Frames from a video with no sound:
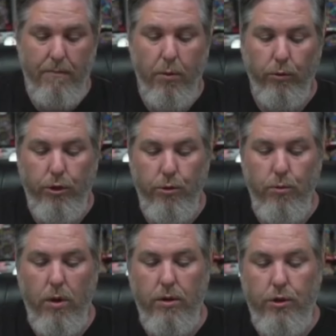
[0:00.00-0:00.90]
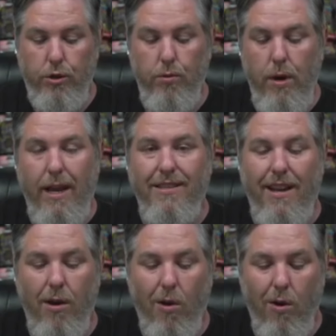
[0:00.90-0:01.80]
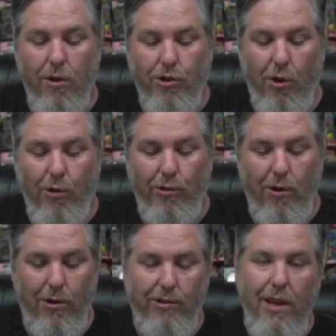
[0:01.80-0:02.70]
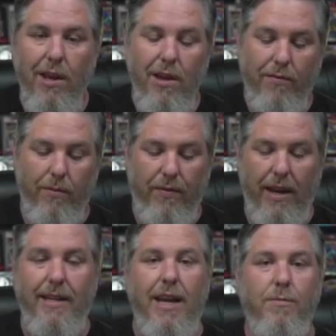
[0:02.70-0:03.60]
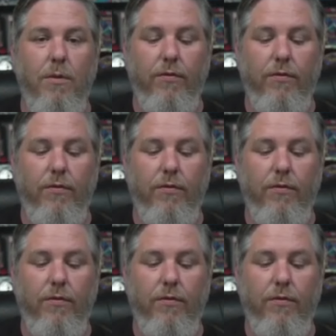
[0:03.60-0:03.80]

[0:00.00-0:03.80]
I pulled two SIR Charizards from Phantasmal